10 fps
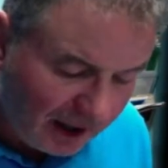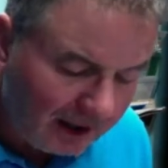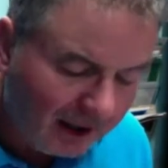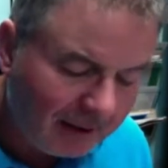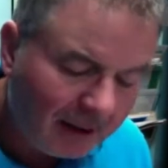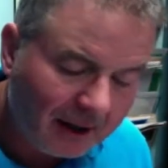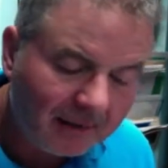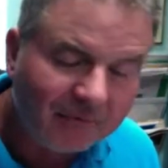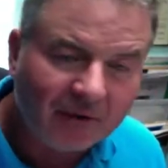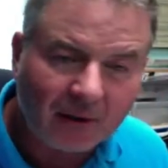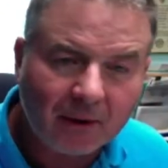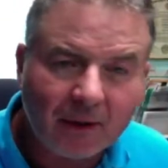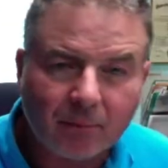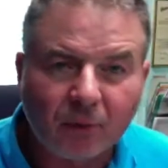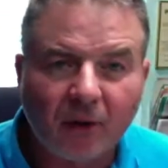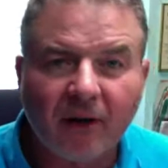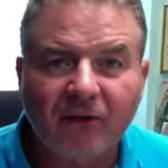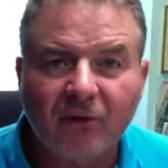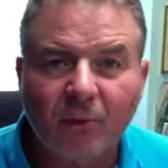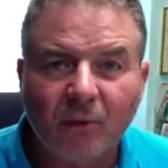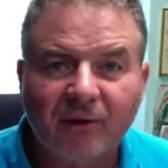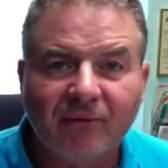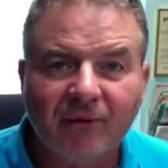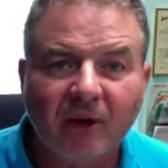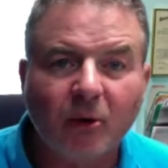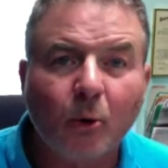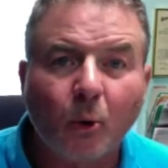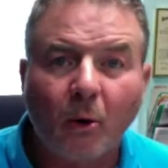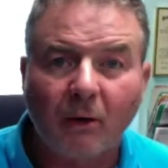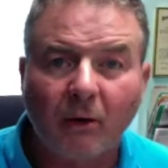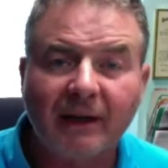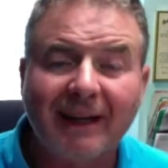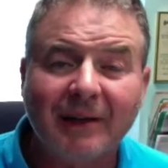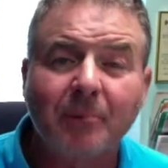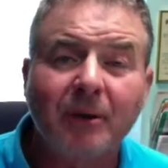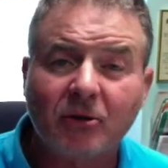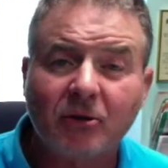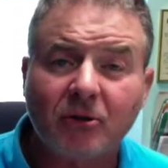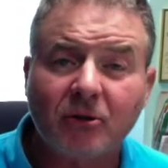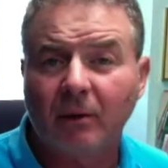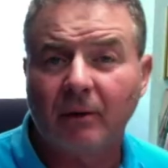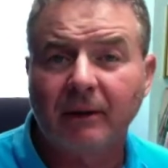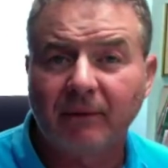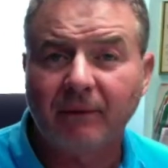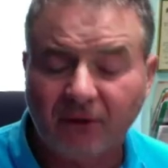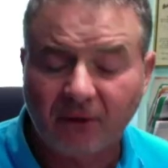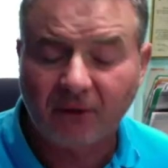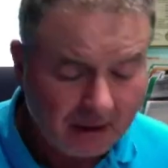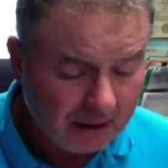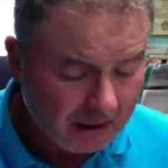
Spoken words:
I am very impressed with the video quality and the picture quality in this thing.